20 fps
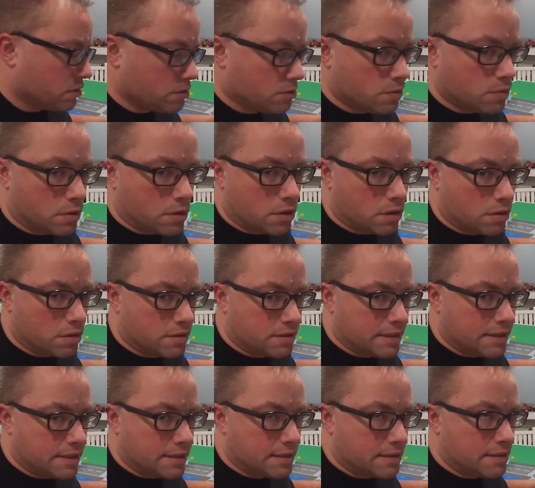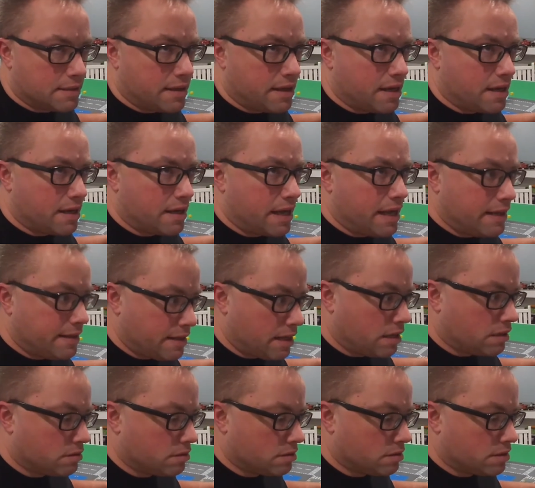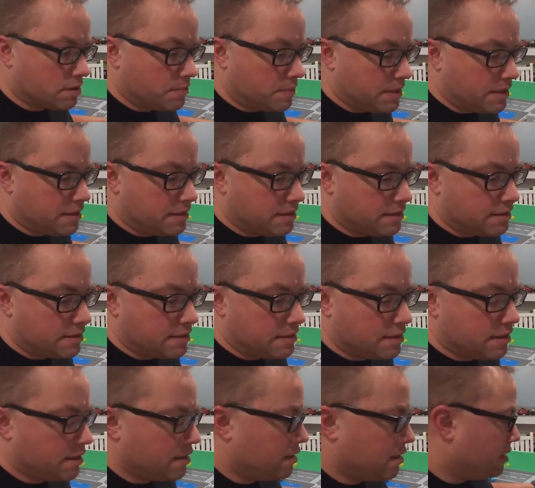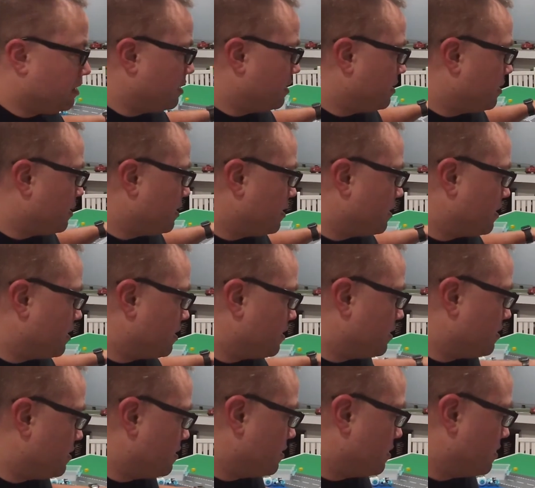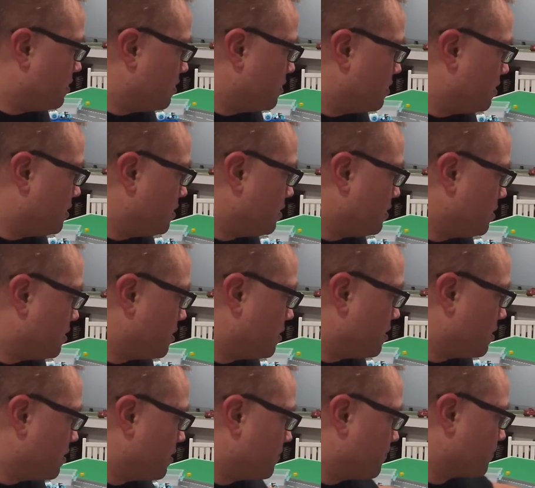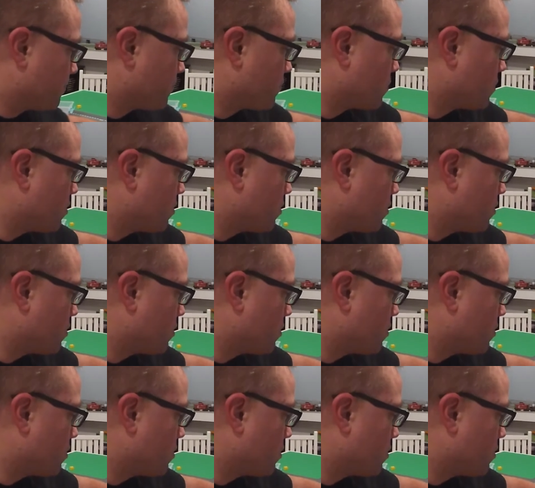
ones were uh, eight dollars a piece, and the um,